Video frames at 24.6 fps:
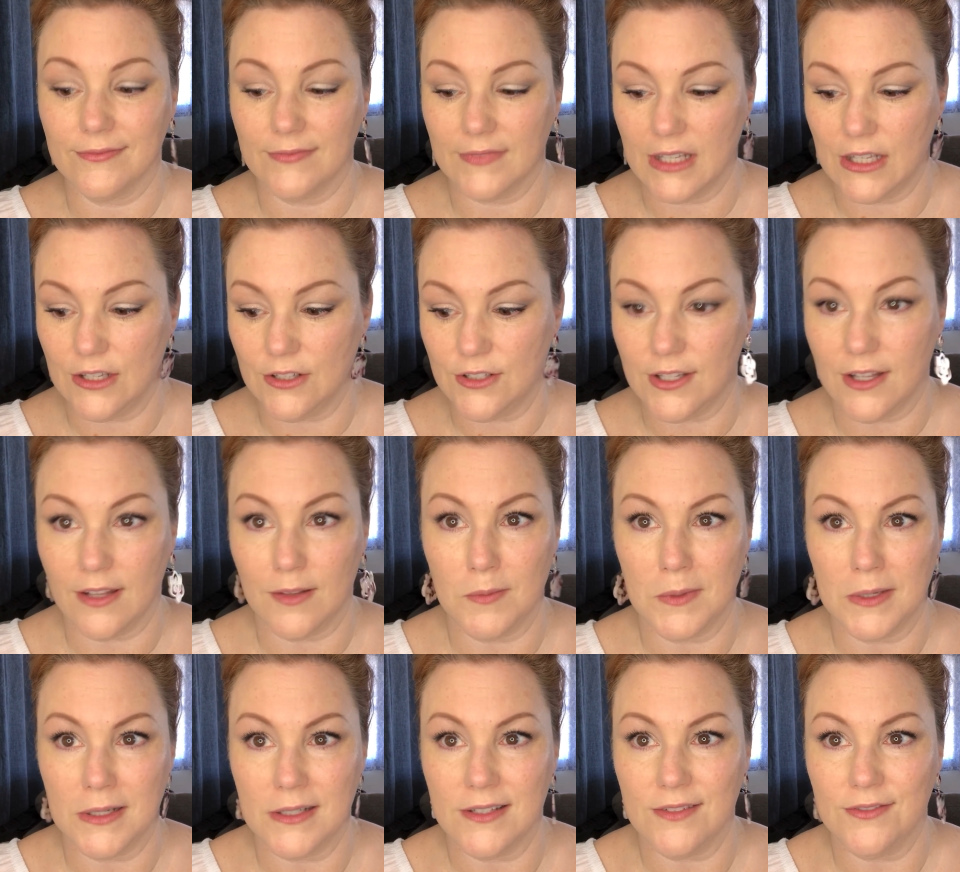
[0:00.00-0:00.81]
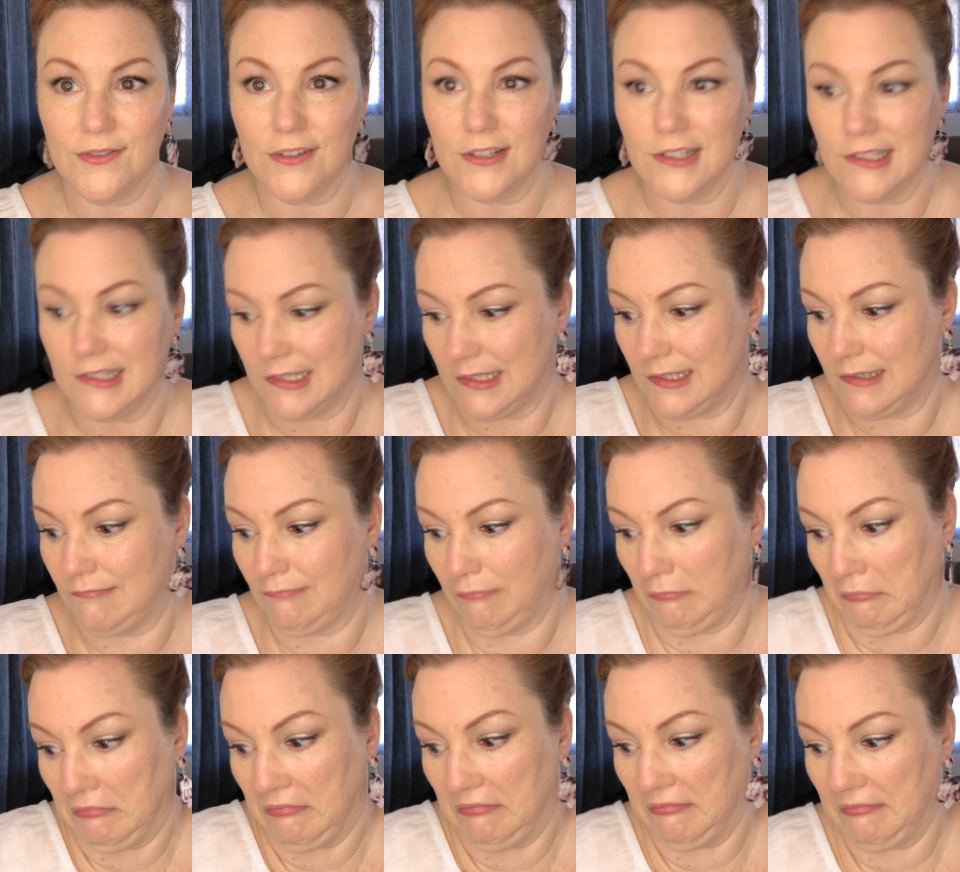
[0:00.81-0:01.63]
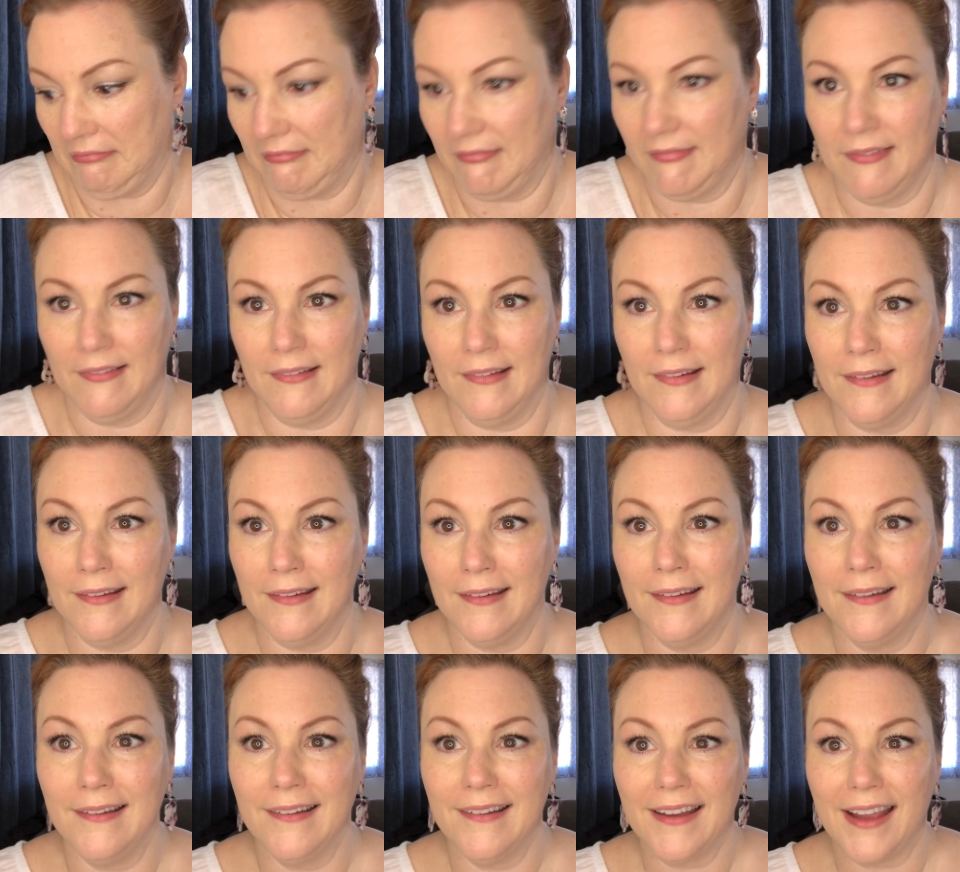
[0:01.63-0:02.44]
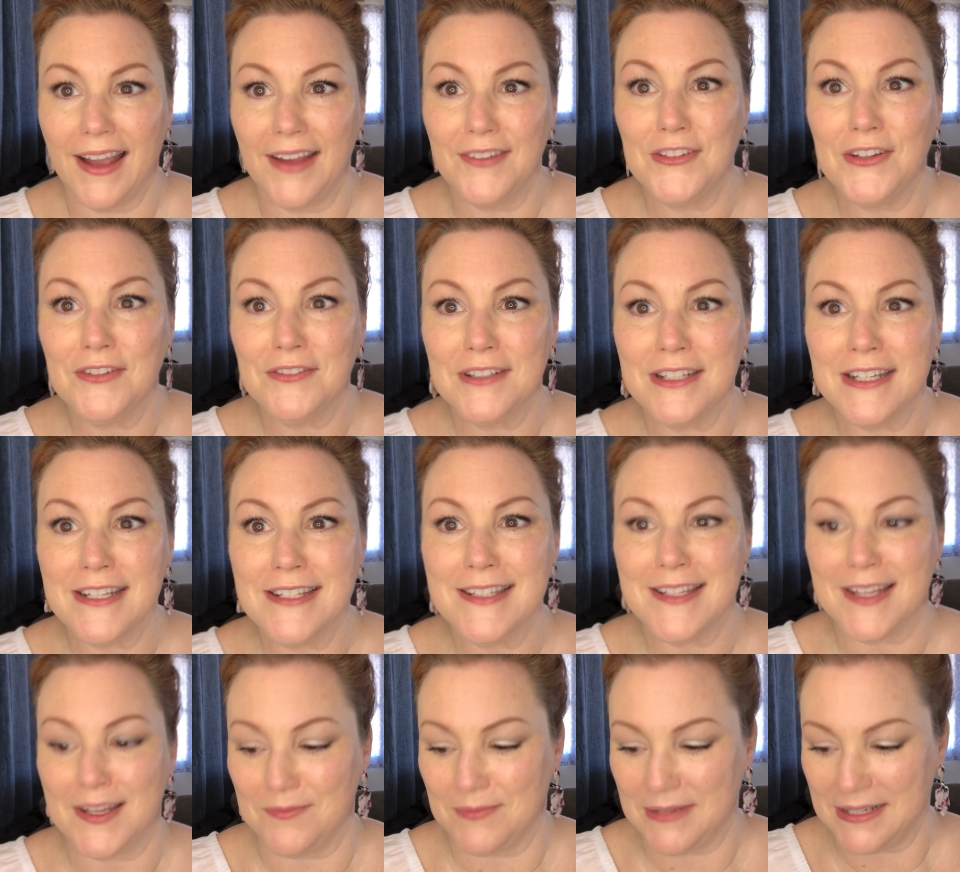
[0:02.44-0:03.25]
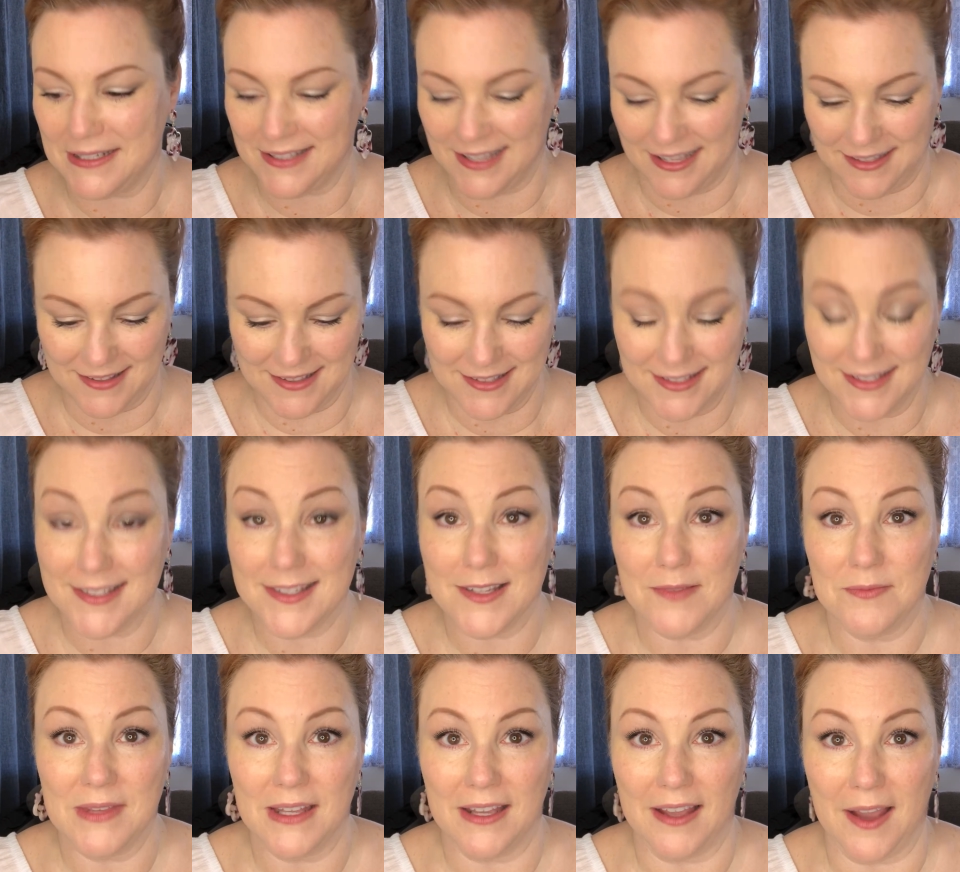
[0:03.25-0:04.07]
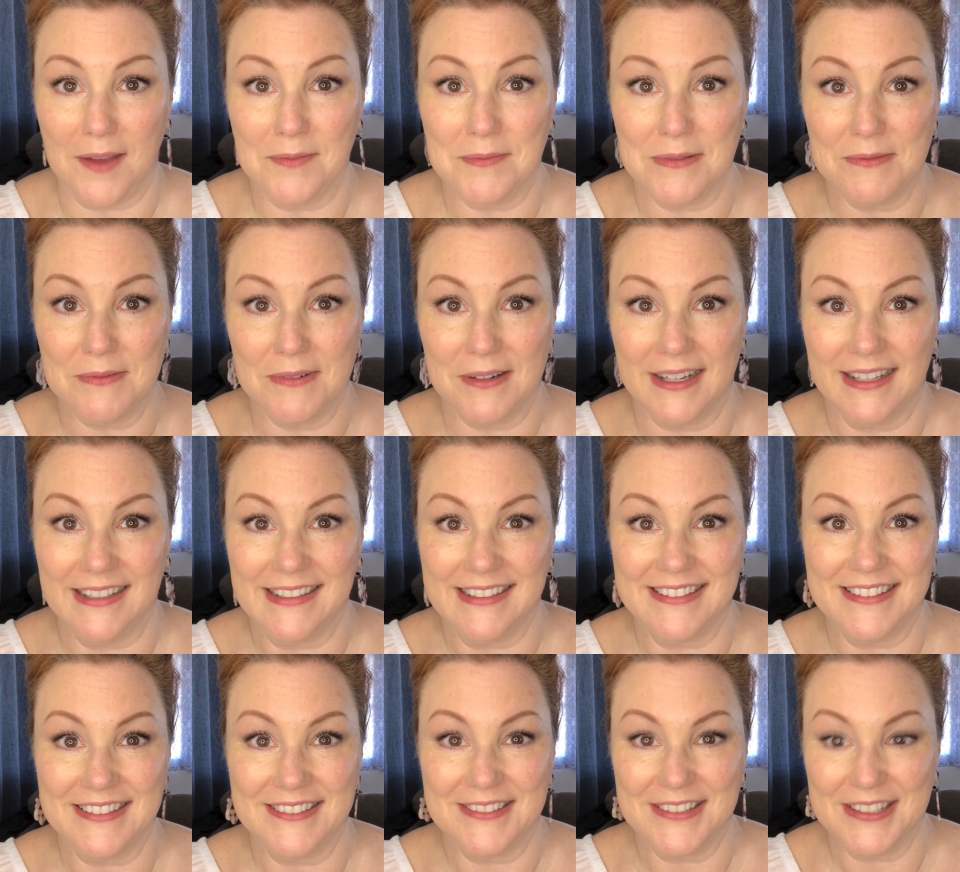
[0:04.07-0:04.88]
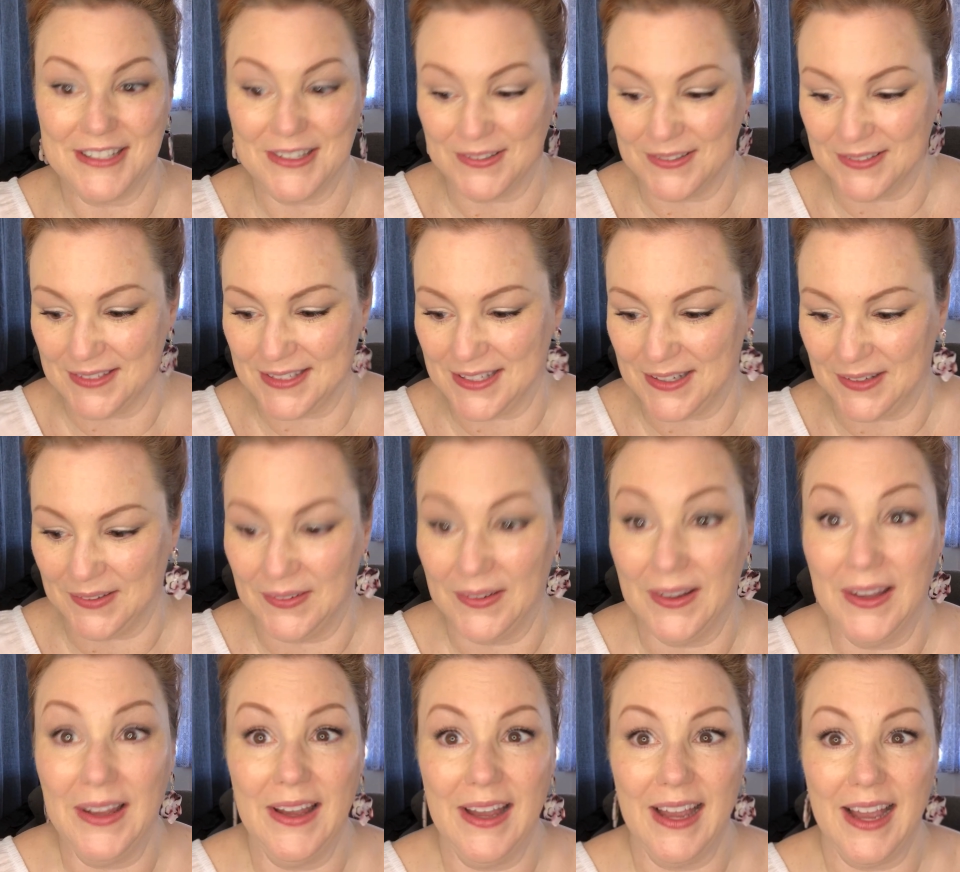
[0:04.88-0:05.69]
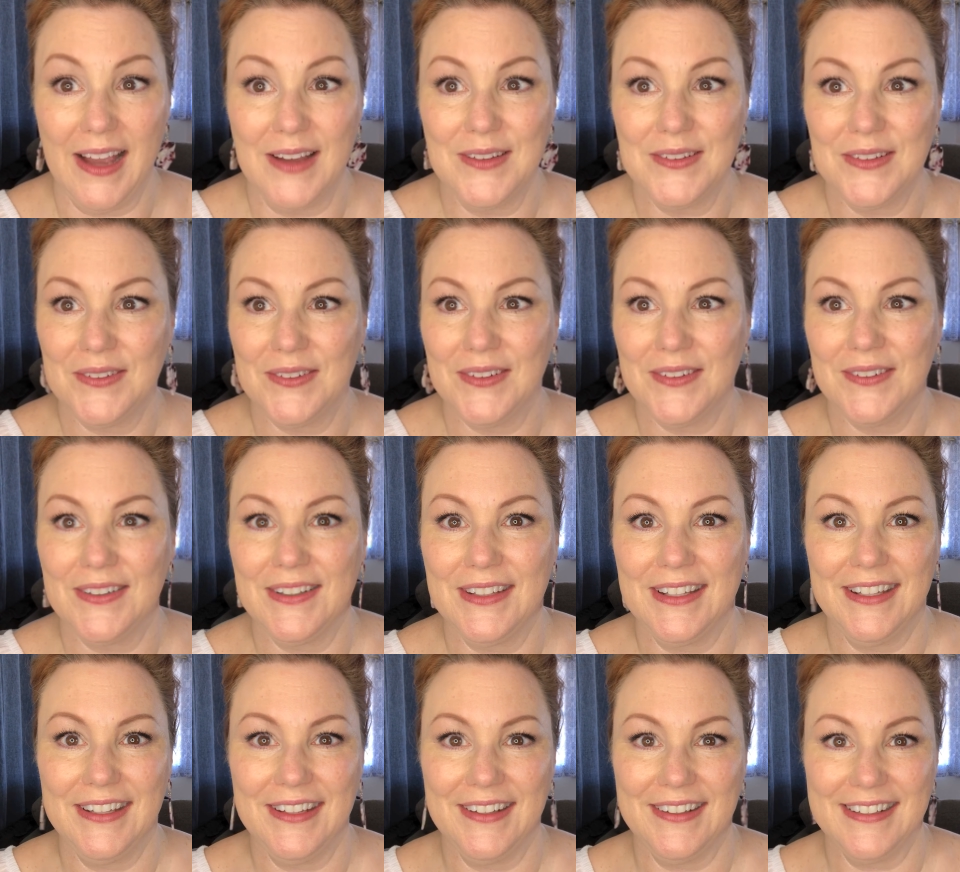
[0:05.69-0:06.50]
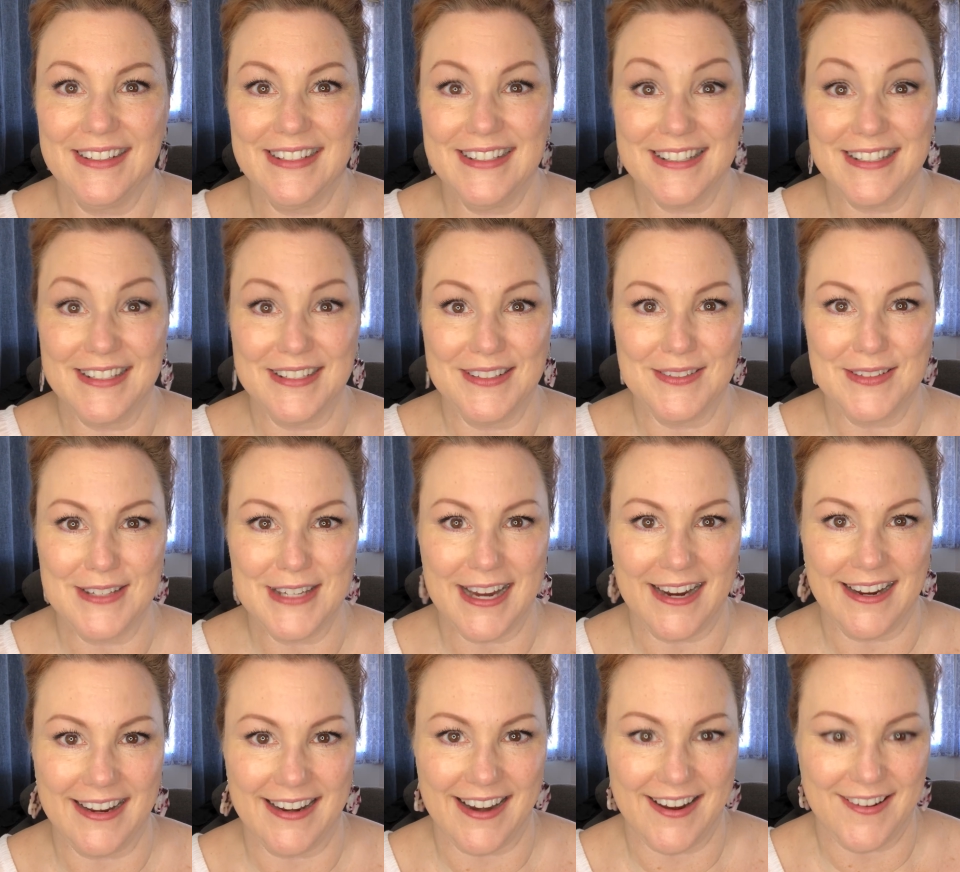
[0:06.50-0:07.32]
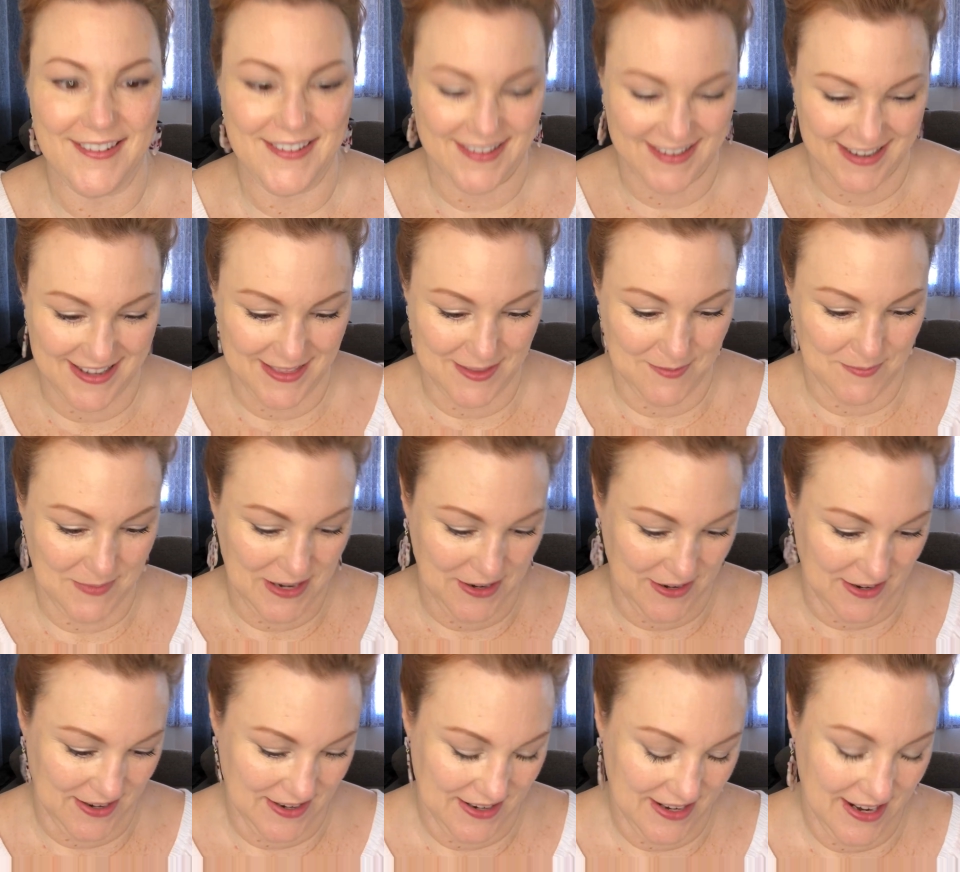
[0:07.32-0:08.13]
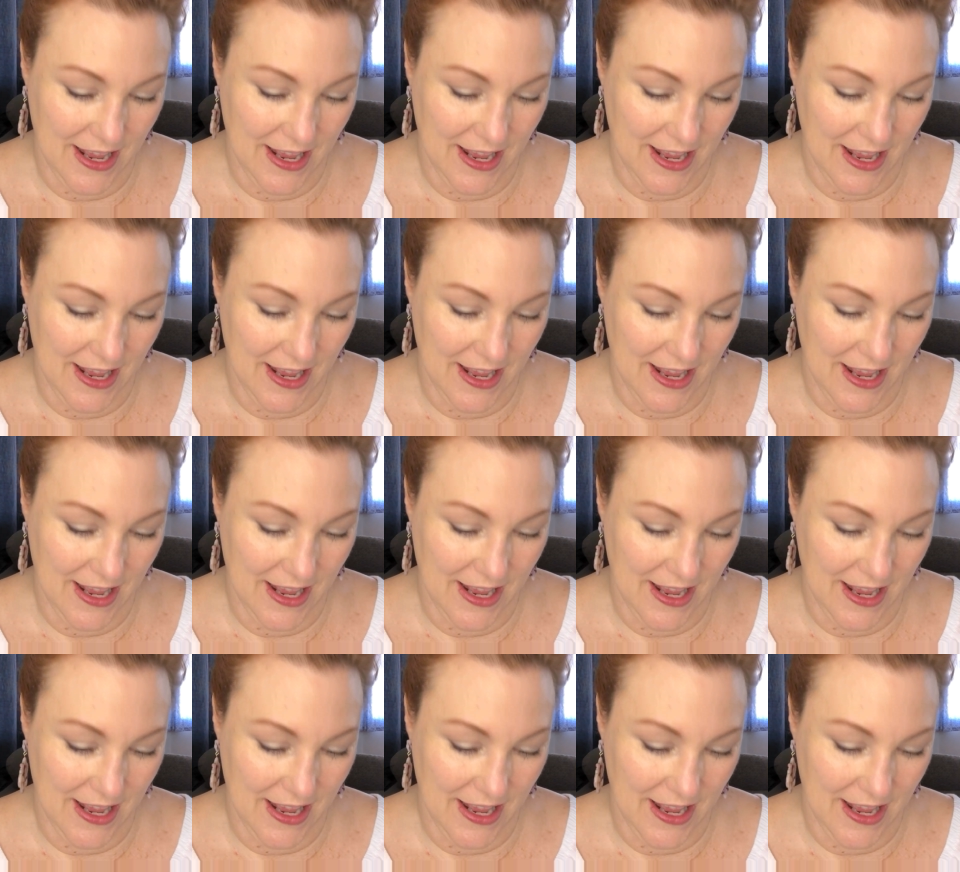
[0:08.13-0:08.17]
Can you tell a big difference? I've never done side by side. This is something I've been wanting to do too, so I'm gonna be really curious to go check it out in the mirror.